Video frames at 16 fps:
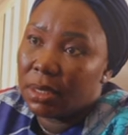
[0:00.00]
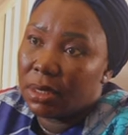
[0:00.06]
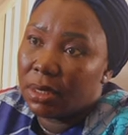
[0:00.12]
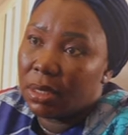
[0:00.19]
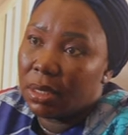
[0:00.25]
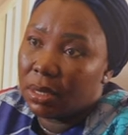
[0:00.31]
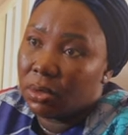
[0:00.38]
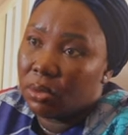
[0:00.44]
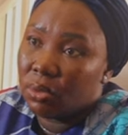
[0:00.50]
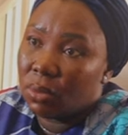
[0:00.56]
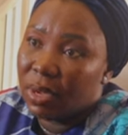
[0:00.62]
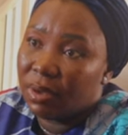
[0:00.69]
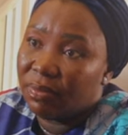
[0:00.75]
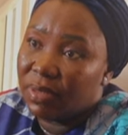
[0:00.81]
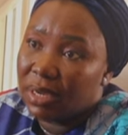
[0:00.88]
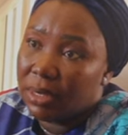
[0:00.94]
that you
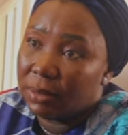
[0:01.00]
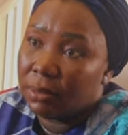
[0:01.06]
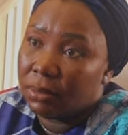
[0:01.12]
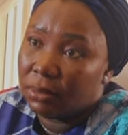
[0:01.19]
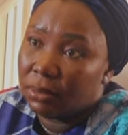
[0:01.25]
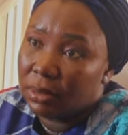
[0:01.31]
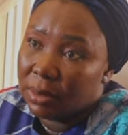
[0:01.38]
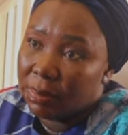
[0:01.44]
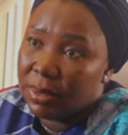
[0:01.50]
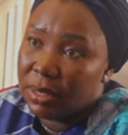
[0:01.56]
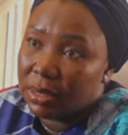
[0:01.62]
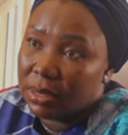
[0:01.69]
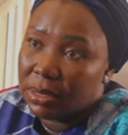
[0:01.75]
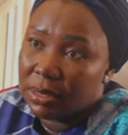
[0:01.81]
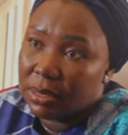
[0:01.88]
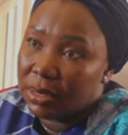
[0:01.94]
have done the best in the